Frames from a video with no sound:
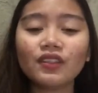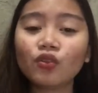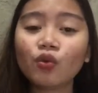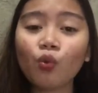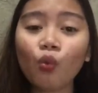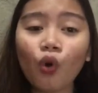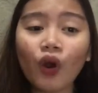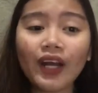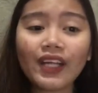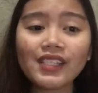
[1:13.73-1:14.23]

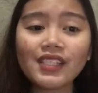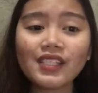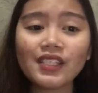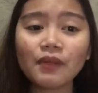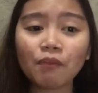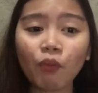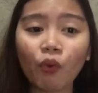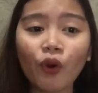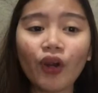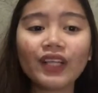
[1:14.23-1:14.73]
towards
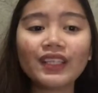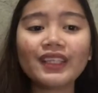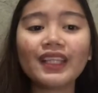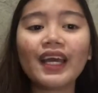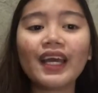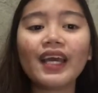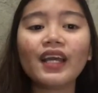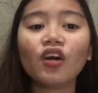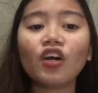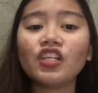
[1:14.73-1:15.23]

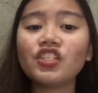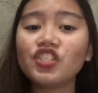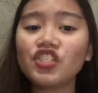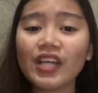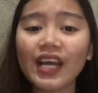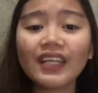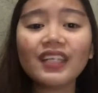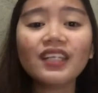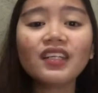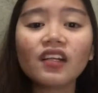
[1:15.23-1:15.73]
reporting on
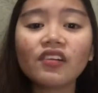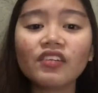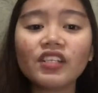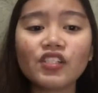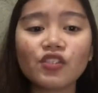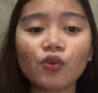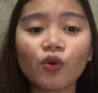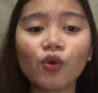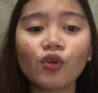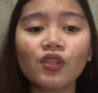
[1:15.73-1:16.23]
general
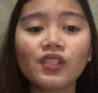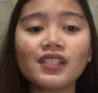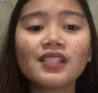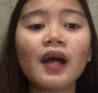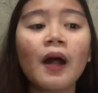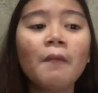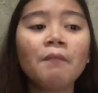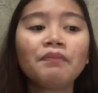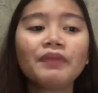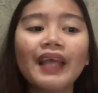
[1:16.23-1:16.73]
results
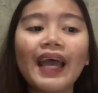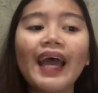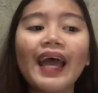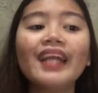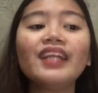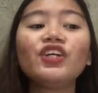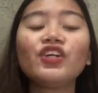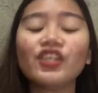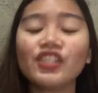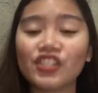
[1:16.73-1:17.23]

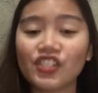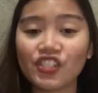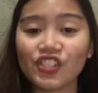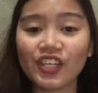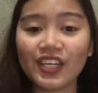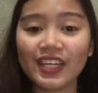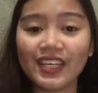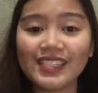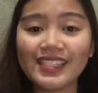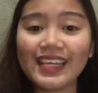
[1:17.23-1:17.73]
and
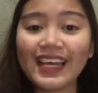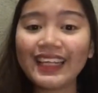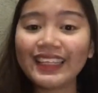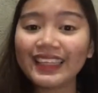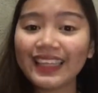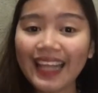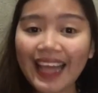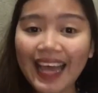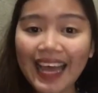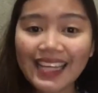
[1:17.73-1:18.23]
concerns. And
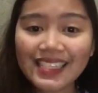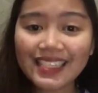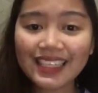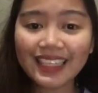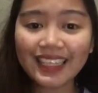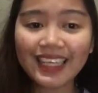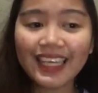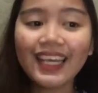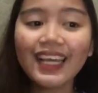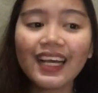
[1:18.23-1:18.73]

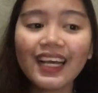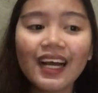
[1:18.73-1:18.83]
lastly,